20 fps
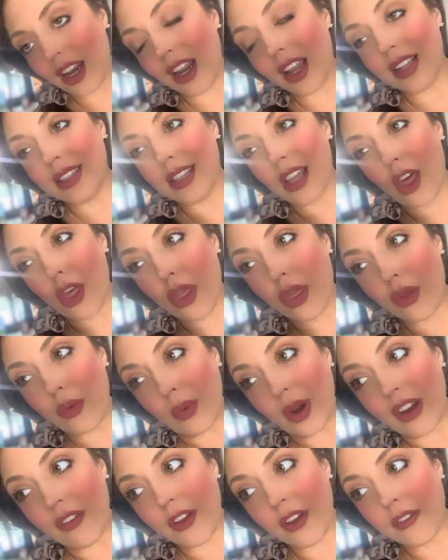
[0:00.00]
It's at
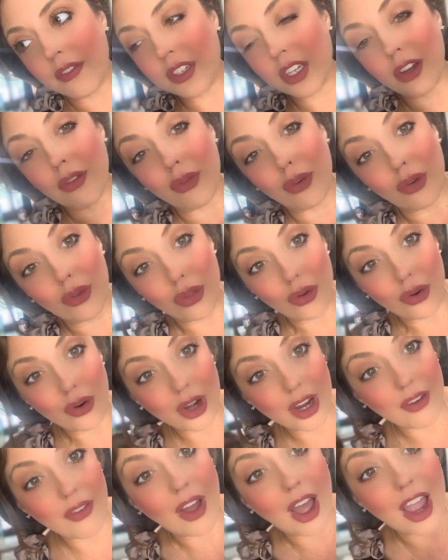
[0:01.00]
three fifty for
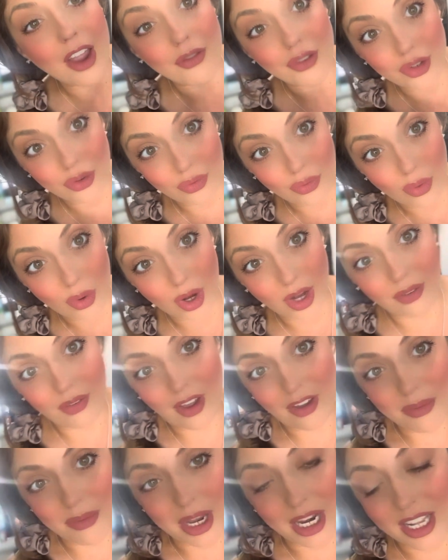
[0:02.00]
thirty-five to
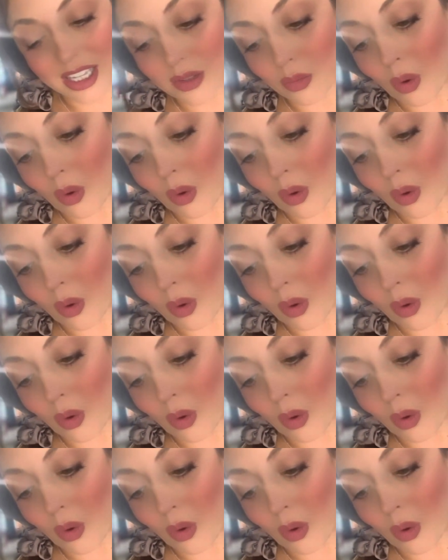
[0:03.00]
forty-five minutes.